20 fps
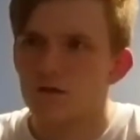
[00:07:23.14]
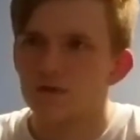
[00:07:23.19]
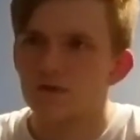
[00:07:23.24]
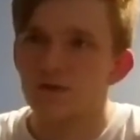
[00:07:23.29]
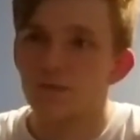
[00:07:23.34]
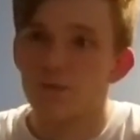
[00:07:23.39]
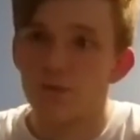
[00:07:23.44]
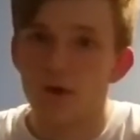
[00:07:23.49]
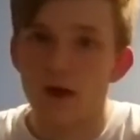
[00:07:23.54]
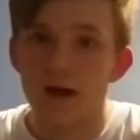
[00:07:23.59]

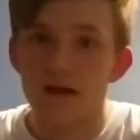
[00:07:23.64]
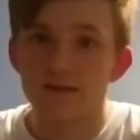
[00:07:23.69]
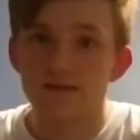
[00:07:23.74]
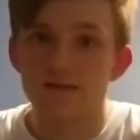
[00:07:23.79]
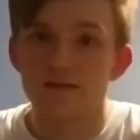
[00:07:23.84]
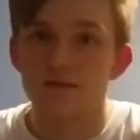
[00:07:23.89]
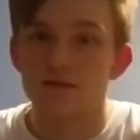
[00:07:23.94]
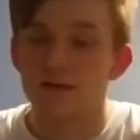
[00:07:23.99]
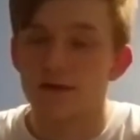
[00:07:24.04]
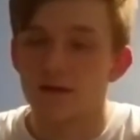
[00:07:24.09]

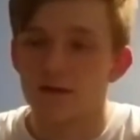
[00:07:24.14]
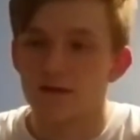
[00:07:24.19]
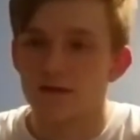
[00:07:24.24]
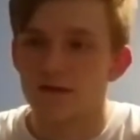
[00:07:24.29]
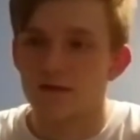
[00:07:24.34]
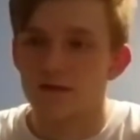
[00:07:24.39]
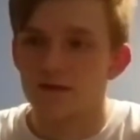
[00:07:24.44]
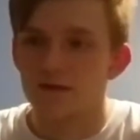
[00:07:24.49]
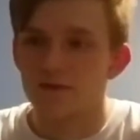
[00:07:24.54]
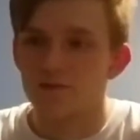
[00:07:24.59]
Surprisingly,
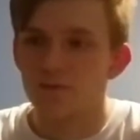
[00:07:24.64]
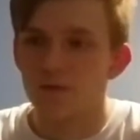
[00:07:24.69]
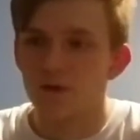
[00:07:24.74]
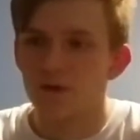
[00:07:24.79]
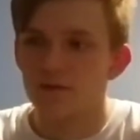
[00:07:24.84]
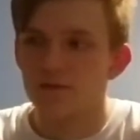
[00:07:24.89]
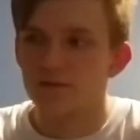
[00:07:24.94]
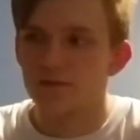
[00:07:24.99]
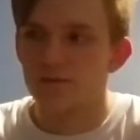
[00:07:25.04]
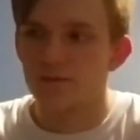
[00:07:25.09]
like this
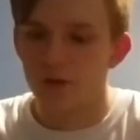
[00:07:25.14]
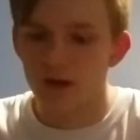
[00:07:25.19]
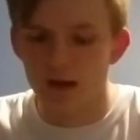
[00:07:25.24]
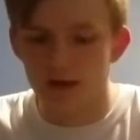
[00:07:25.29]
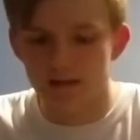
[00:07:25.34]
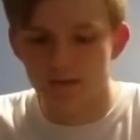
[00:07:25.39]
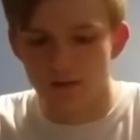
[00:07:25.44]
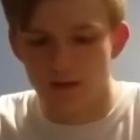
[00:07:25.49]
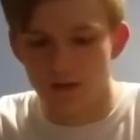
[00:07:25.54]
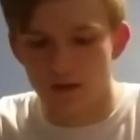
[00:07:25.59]
ball
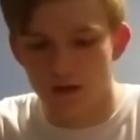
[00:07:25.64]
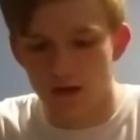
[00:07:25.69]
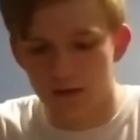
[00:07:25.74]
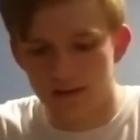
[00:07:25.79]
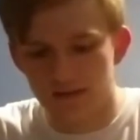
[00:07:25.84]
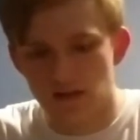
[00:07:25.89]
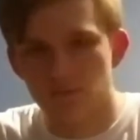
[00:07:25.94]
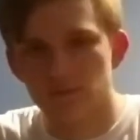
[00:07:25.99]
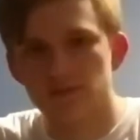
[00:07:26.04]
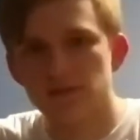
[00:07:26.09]
surprised me a lot
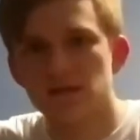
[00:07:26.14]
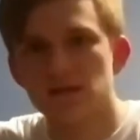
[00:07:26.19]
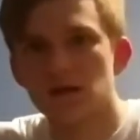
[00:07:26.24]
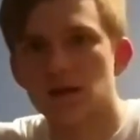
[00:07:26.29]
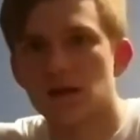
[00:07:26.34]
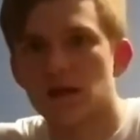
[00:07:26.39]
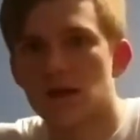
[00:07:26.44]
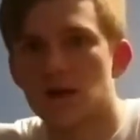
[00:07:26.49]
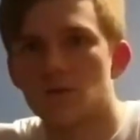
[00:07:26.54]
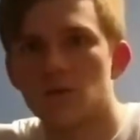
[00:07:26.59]
because I was
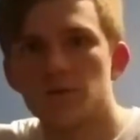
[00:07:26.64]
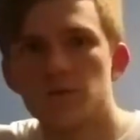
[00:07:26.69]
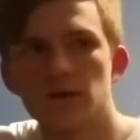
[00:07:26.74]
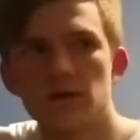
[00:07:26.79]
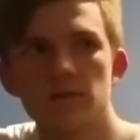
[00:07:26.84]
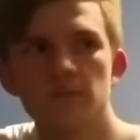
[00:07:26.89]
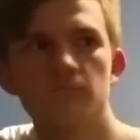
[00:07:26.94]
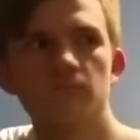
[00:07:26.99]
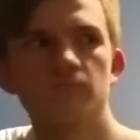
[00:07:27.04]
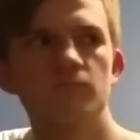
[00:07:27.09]
thinking it would
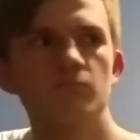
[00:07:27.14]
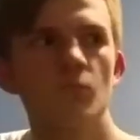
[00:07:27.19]
be